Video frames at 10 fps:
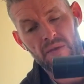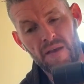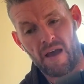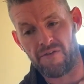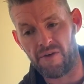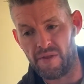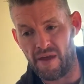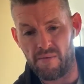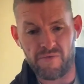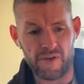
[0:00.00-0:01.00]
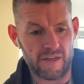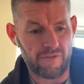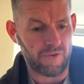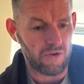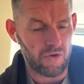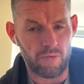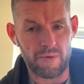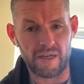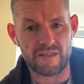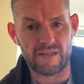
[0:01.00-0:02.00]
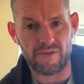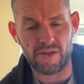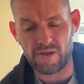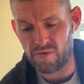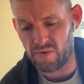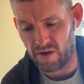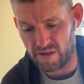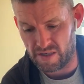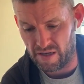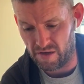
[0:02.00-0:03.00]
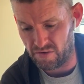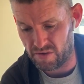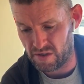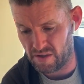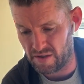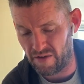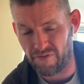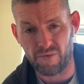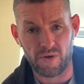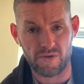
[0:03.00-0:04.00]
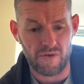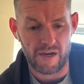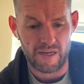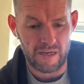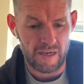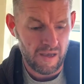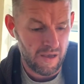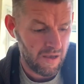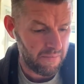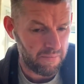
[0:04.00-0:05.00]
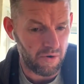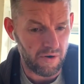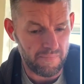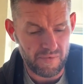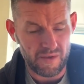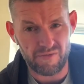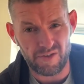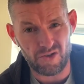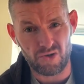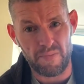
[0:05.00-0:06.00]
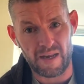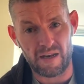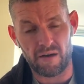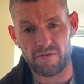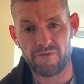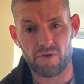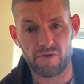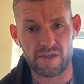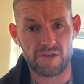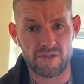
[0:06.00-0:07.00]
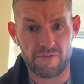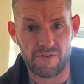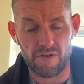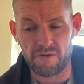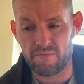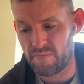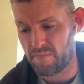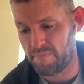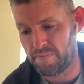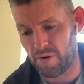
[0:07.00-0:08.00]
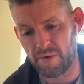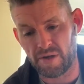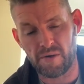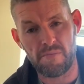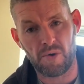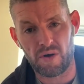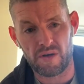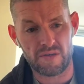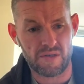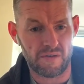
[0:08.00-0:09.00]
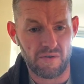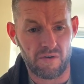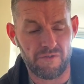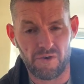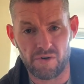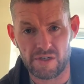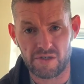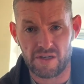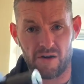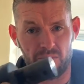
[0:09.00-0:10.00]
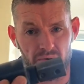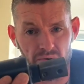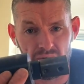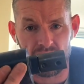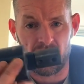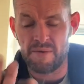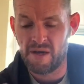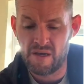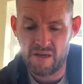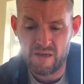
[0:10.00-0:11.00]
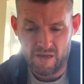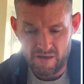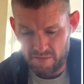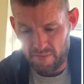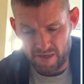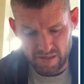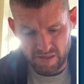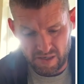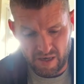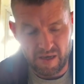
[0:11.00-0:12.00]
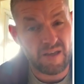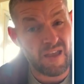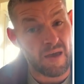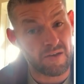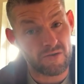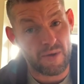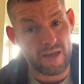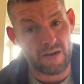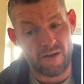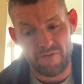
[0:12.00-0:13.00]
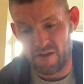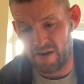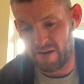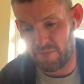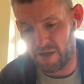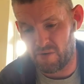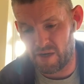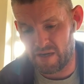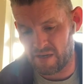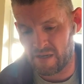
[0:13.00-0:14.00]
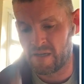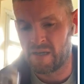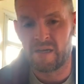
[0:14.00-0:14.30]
get a few of them for your different core bits if you do, like I say, use different ones regularly. But if you're just mainly on 4 inches, if you're a plumber doing boilers and you've got 4-inch setup all the time, makes yeah, does make life a little bit quicker.